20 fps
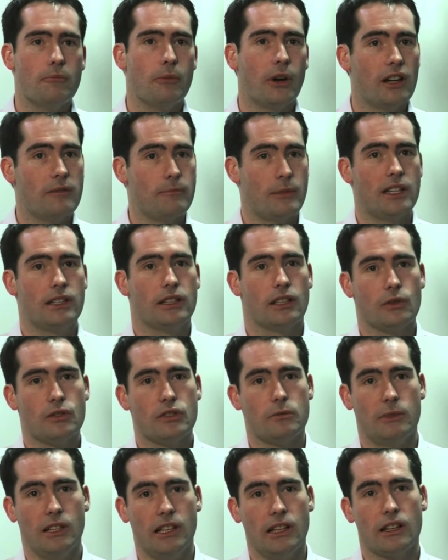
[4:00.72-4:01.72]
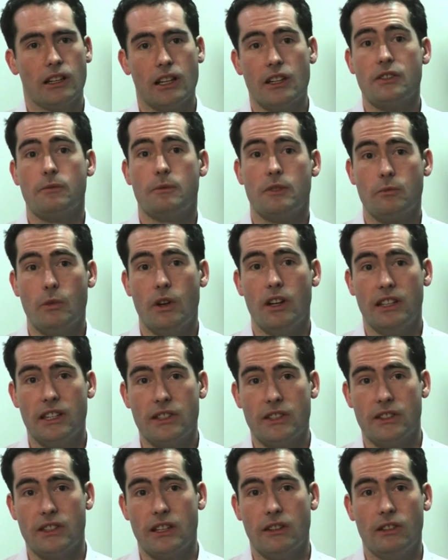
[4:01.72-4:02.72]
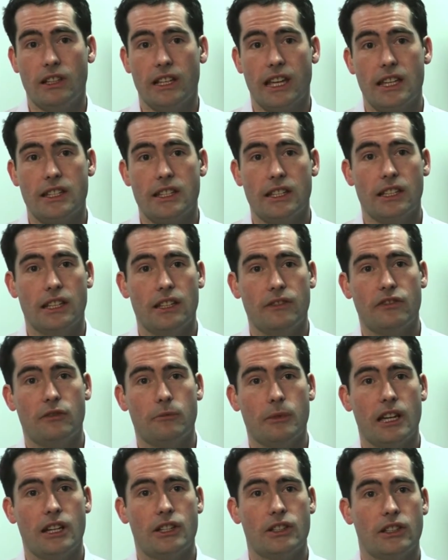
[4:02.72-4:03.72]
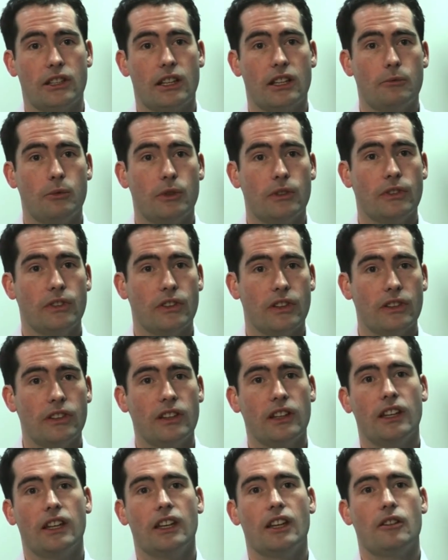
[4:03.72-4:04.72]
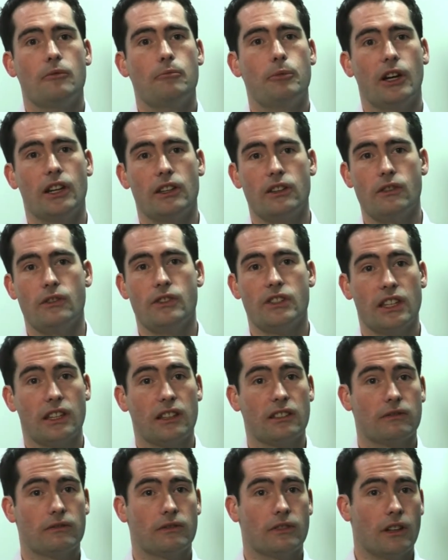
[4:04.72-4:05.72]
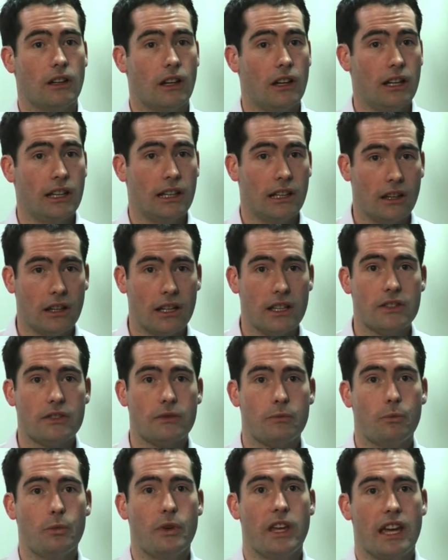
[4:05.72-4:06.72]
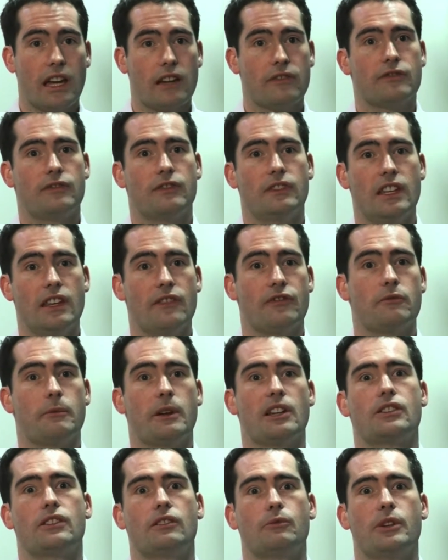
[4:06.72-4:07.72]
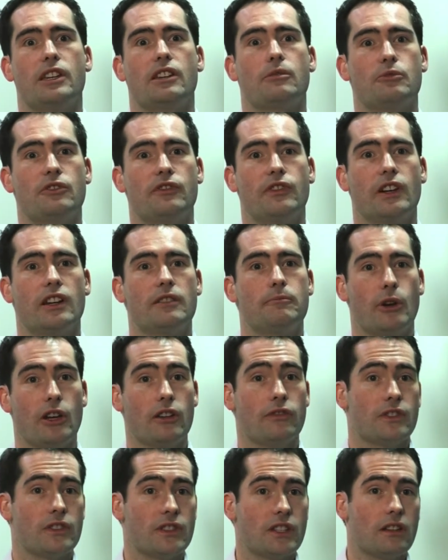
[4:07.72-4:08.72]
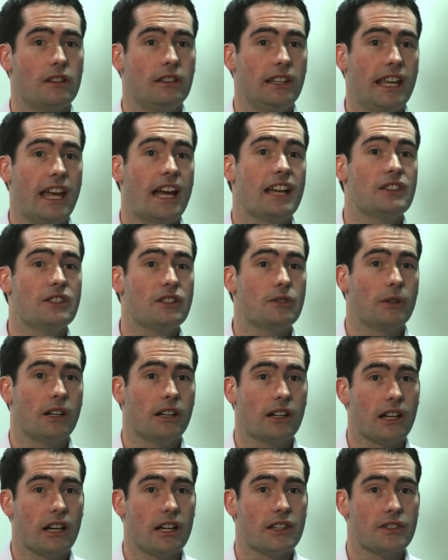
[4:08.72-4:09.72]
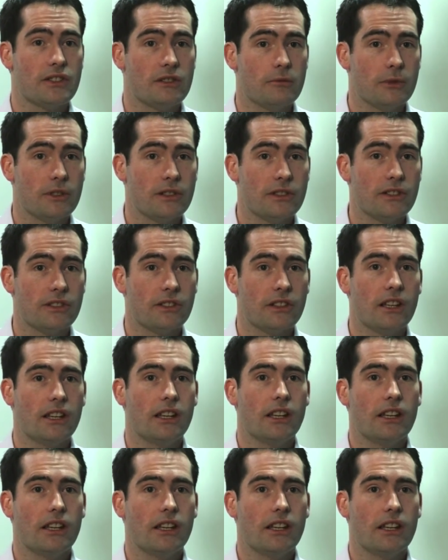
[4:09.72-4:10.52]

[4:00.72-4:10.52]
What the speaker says: combined meant that ultimately our customers weren't necessarily getting the information they wanted. By using Highlight, we have the information that we can provide both internally and to our customers